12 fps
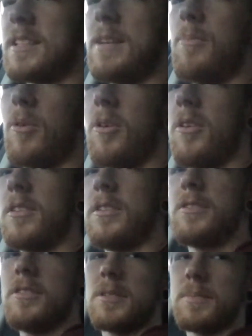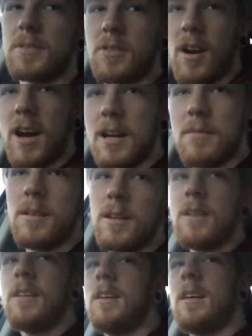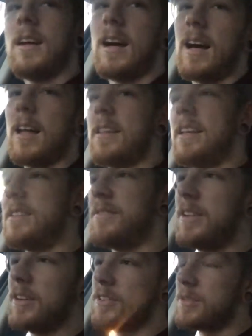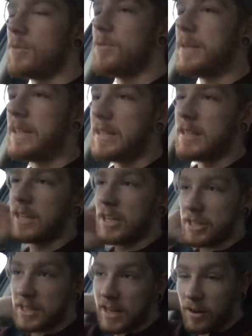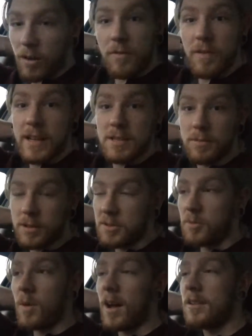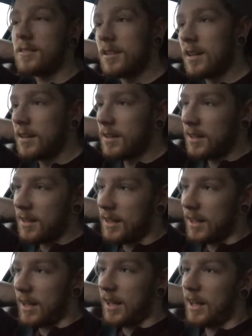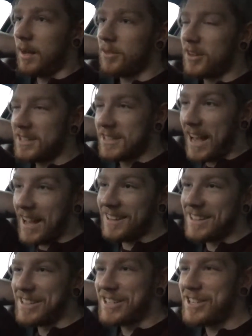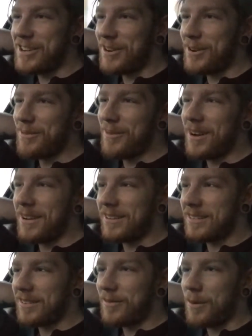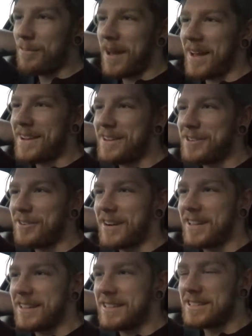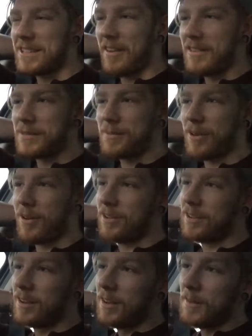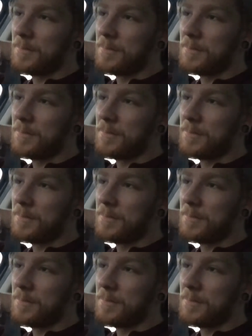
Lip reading: to see more, then do subscribe. These videos will be shared on Facebook as well. I'm not exactly sure what page or anything this is going to be on.